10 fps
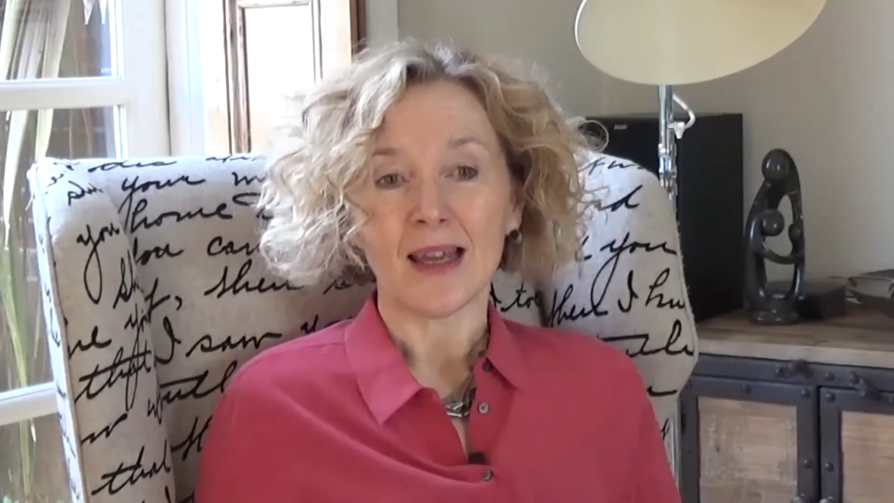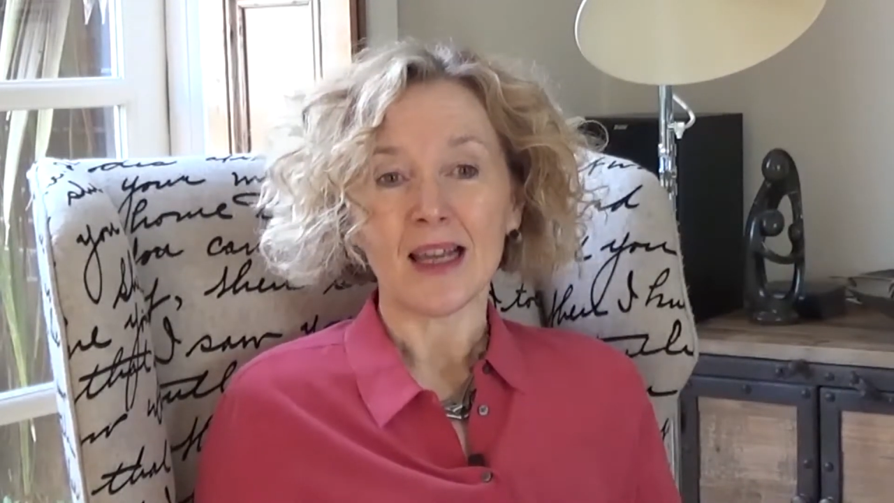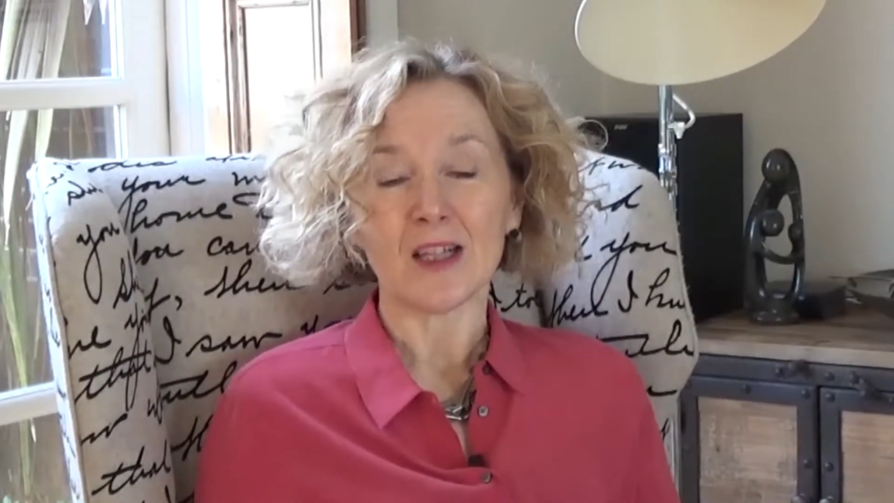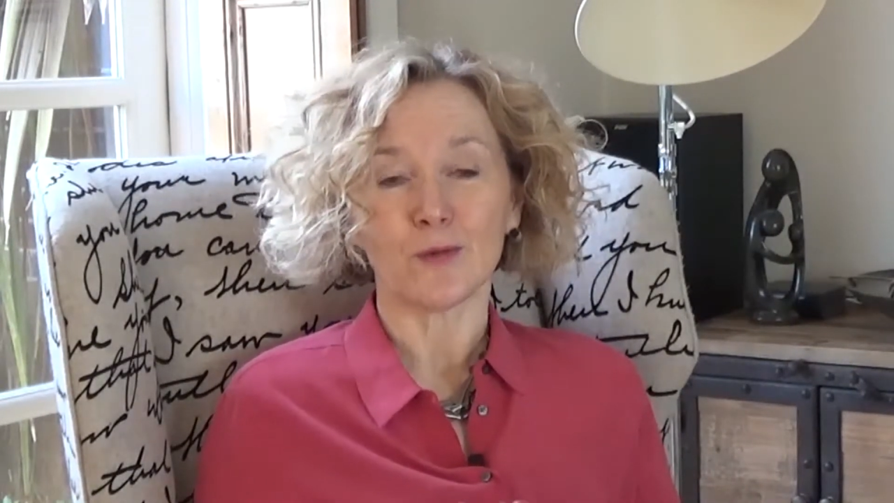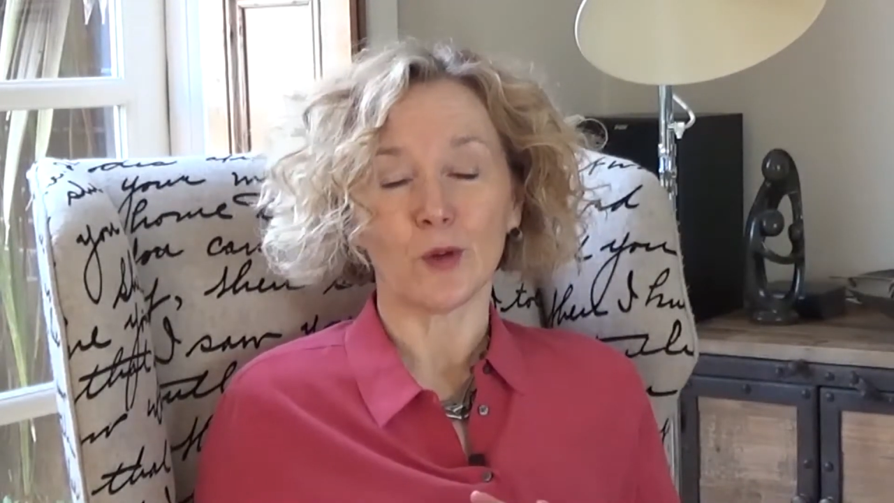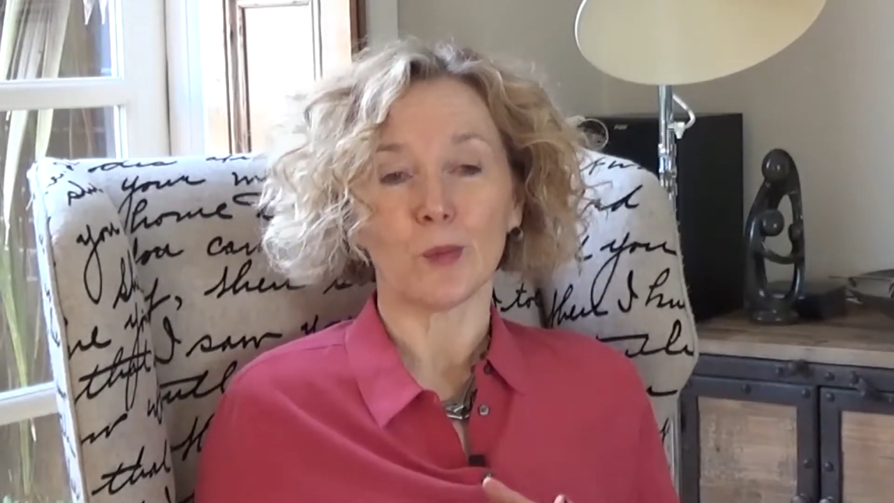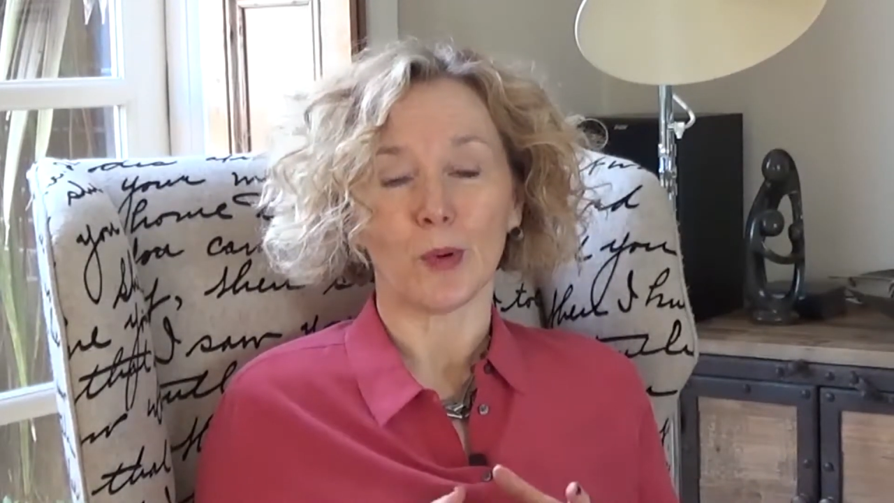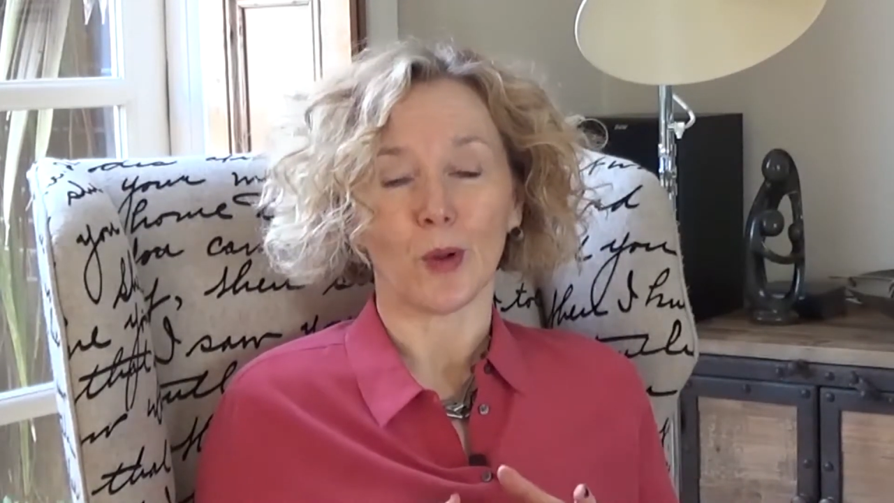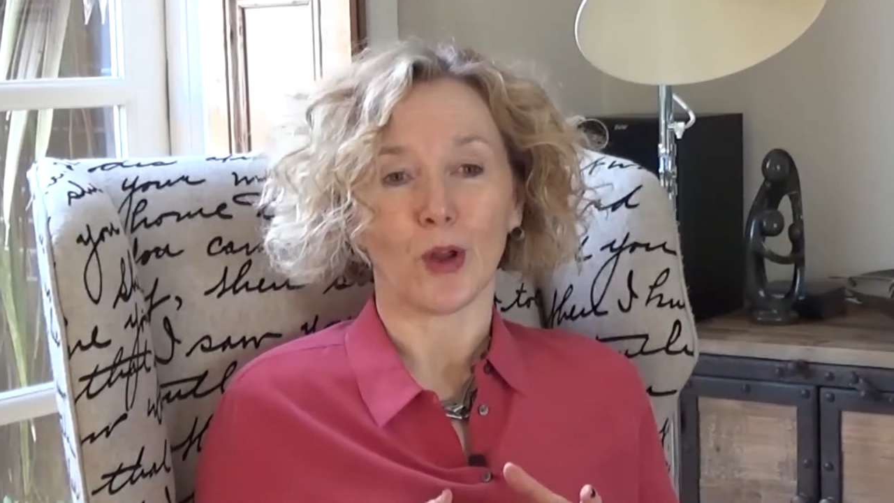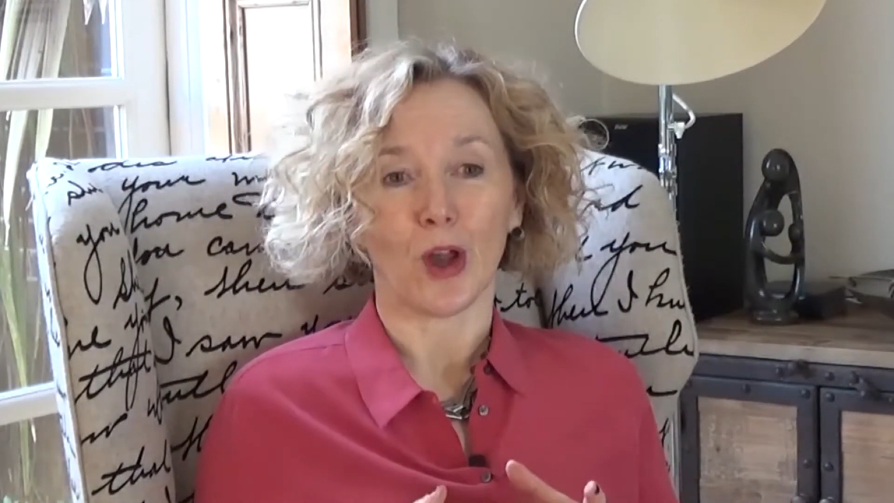his
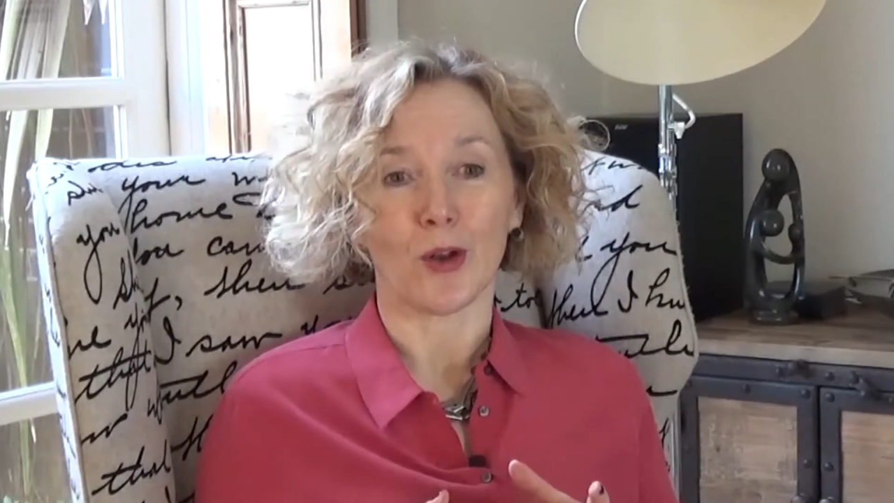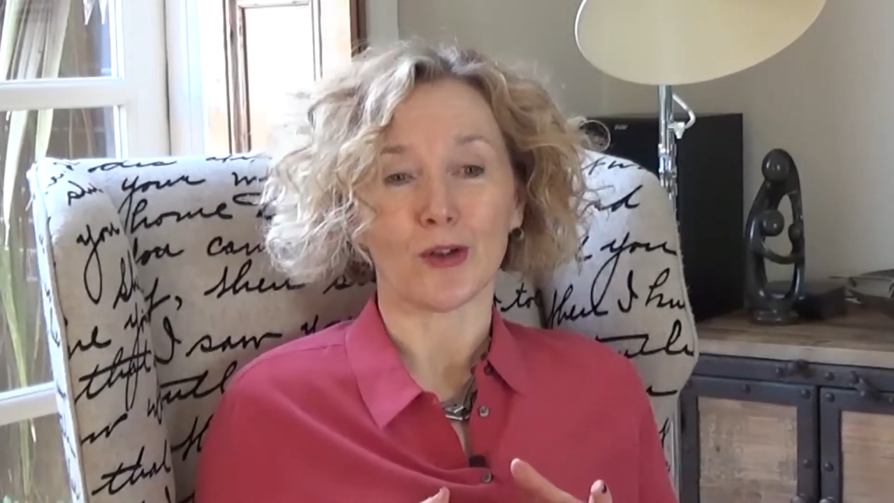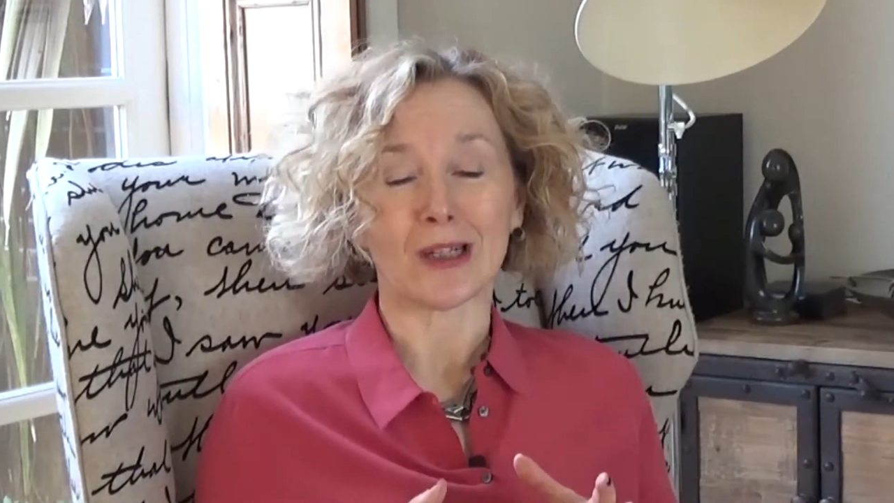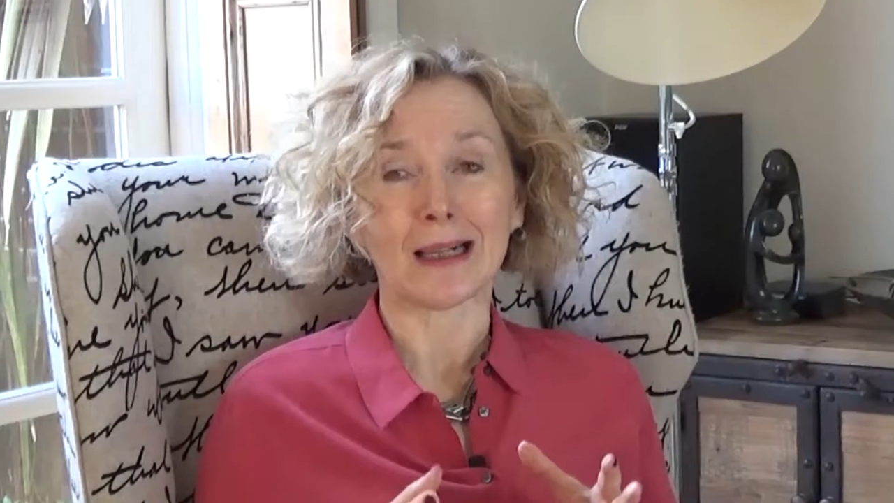football coach